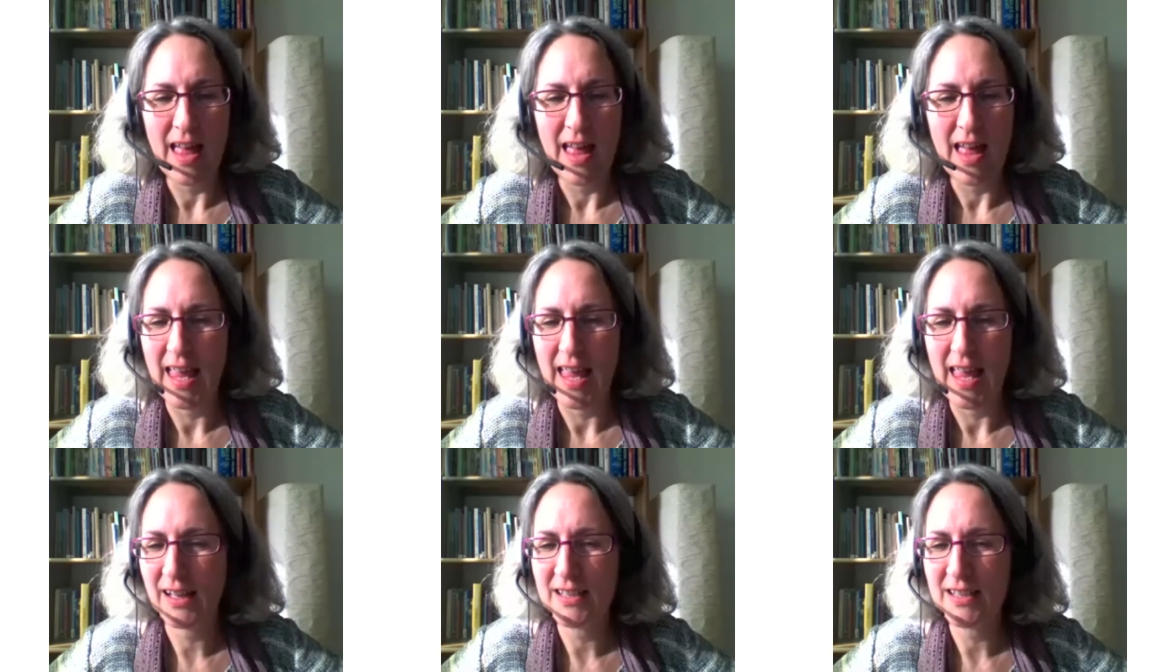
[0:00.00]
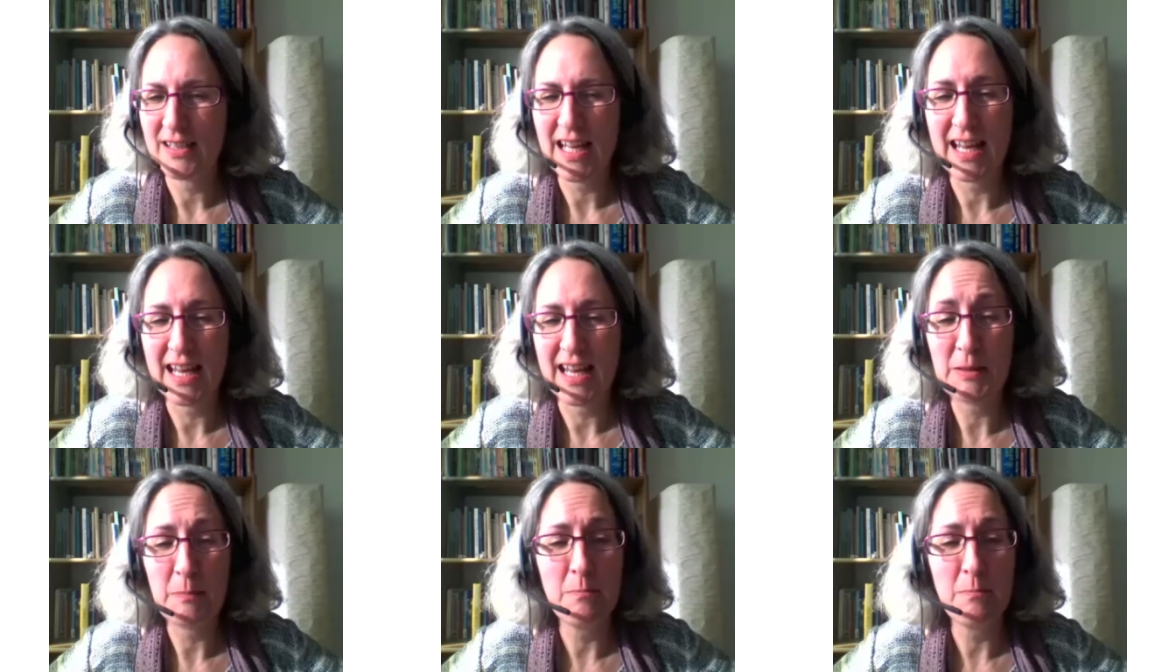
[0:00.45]
It
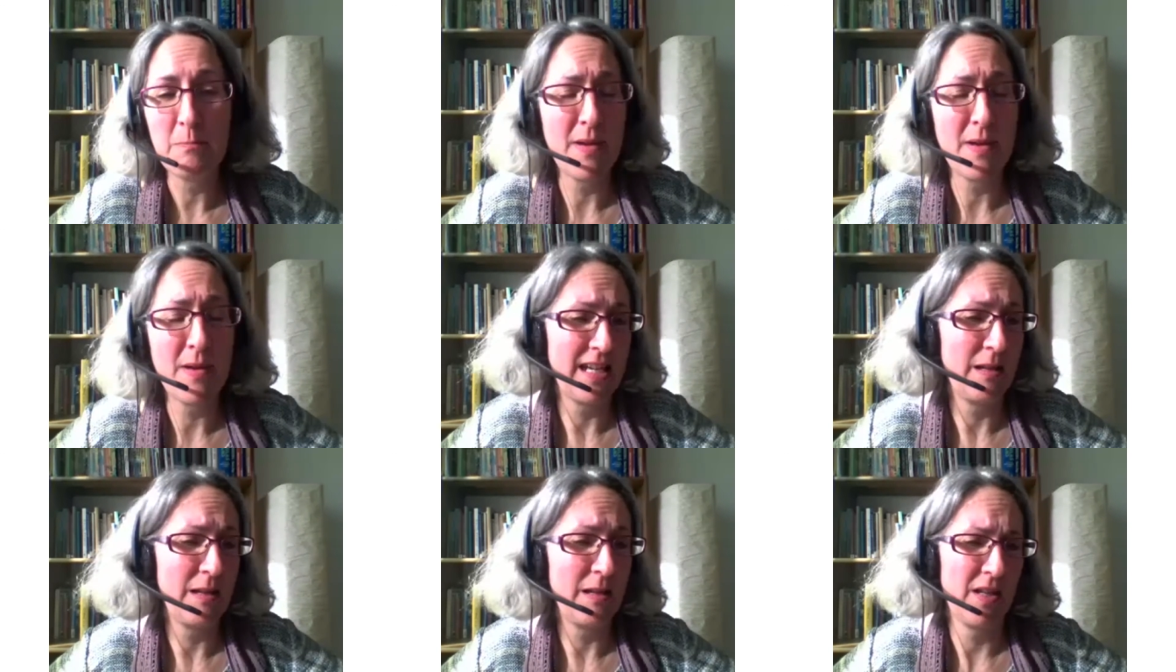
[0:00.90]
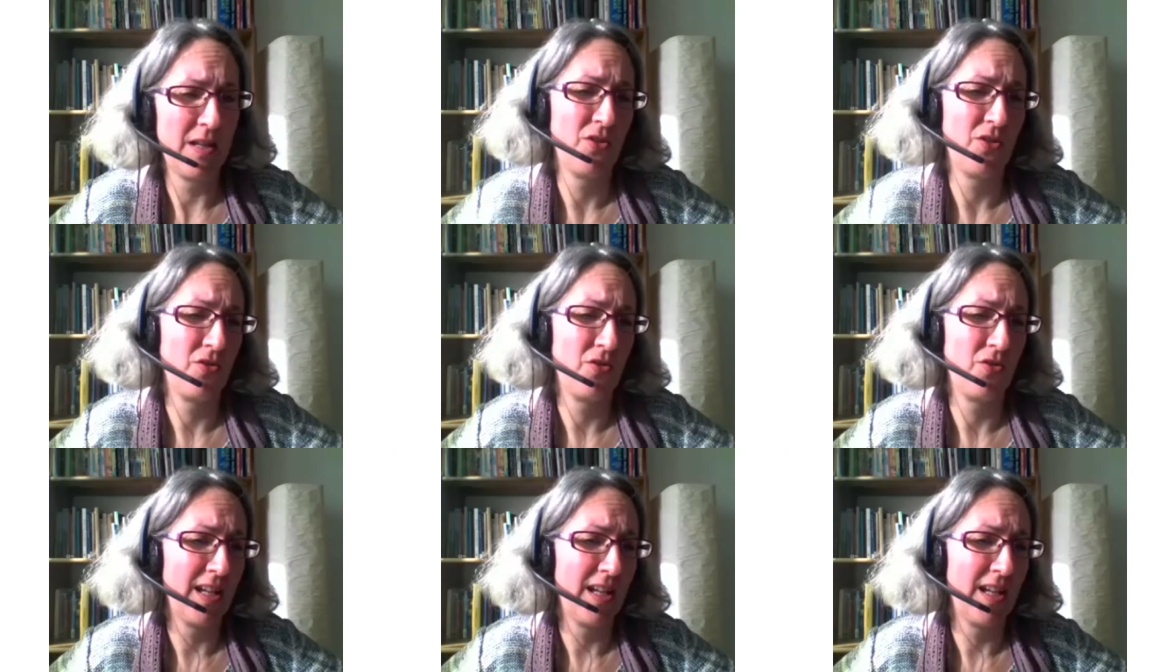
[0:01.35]
contains many
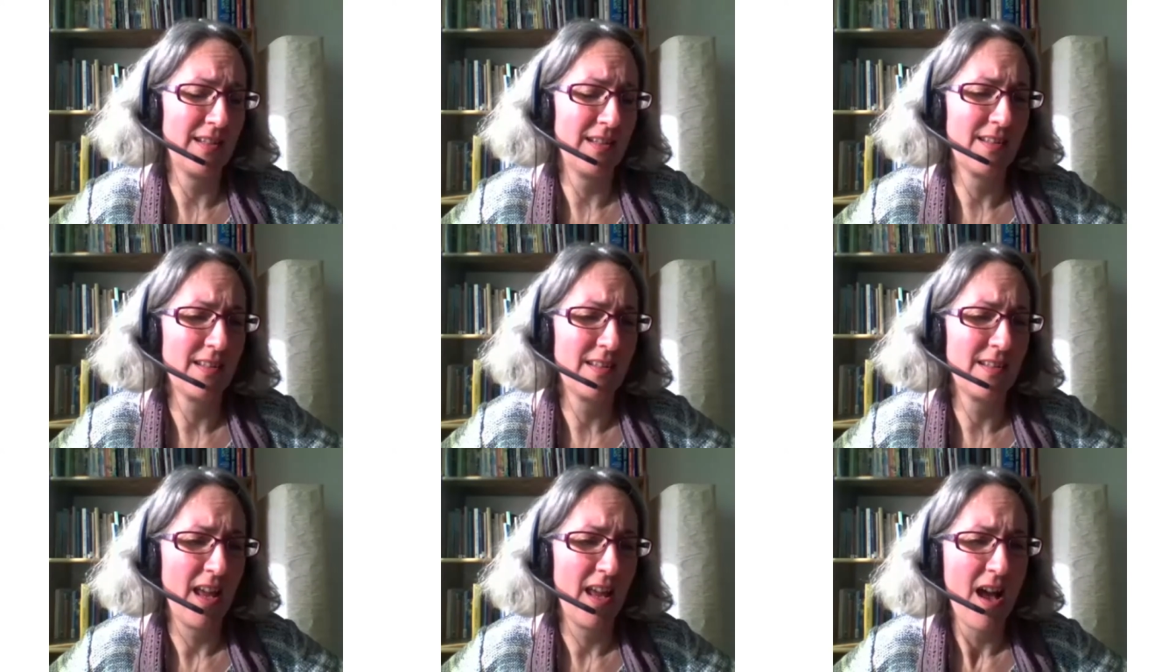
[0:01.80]
mysteries,